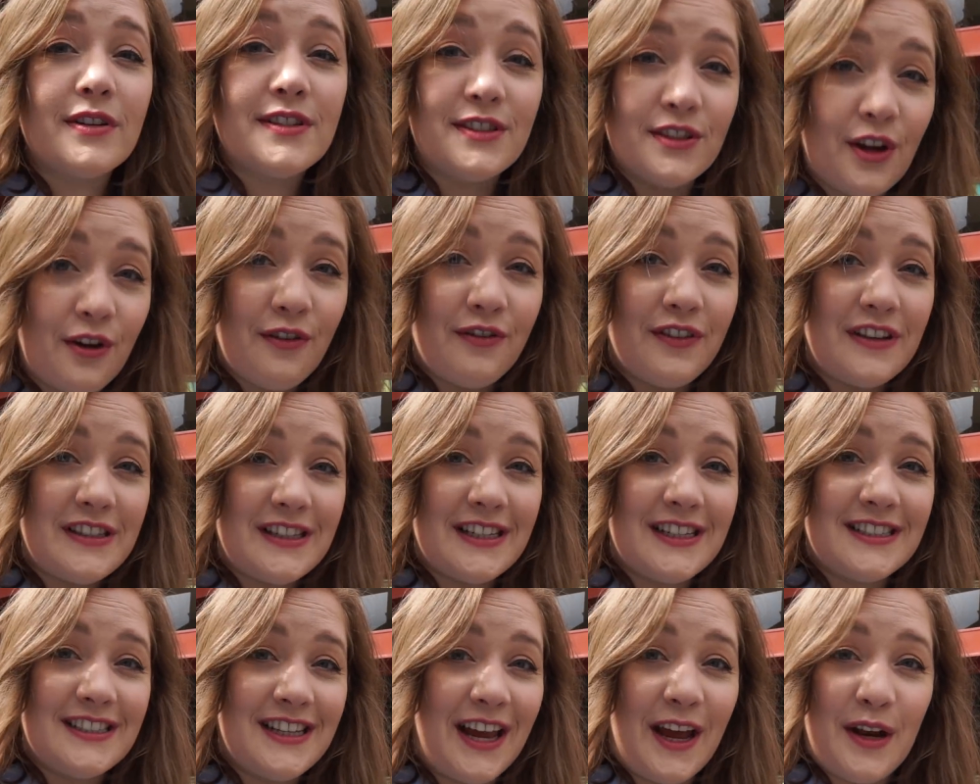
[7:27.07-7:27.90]
No
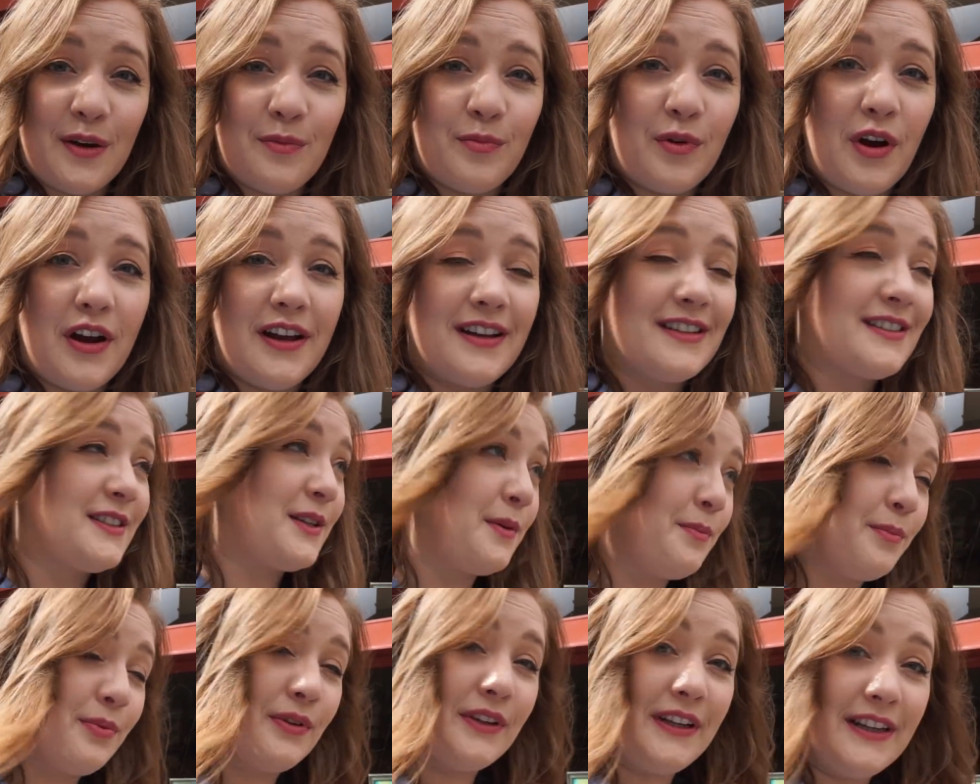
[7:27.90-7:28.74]
visit to Edinburgh is
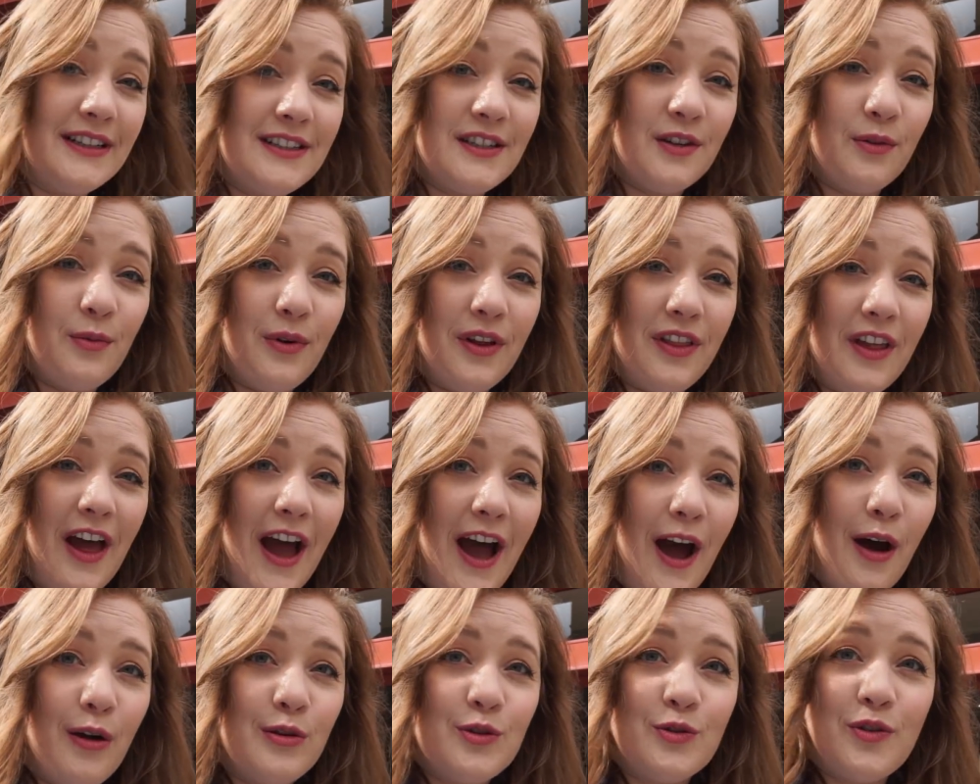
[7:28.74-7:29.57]
complete
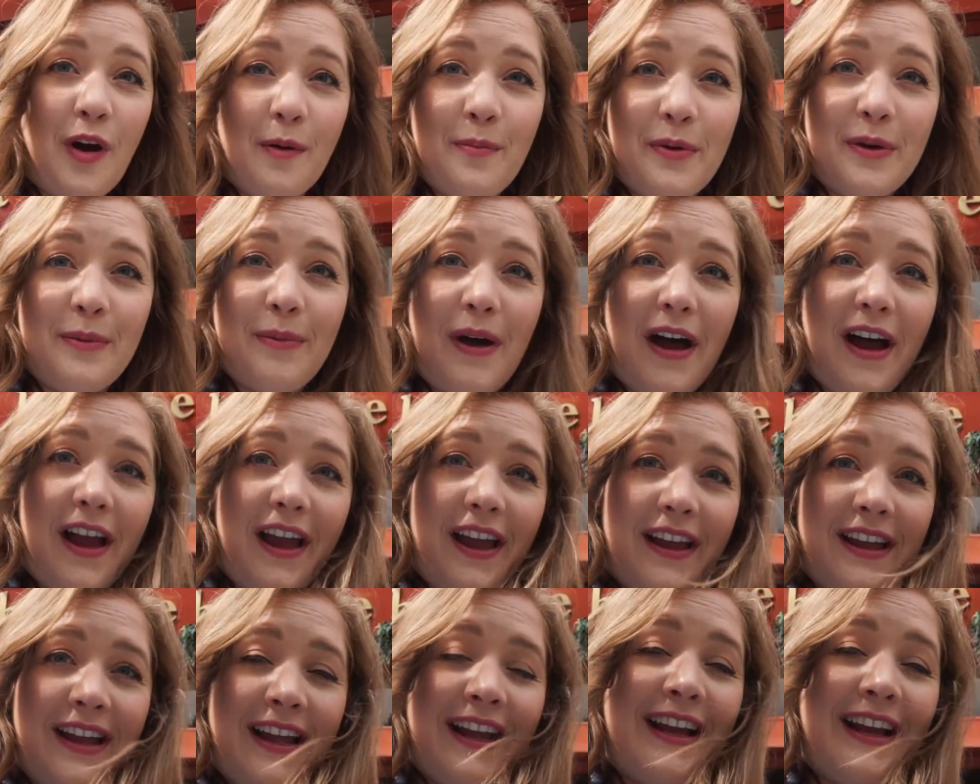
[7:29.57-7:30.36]
without dropping by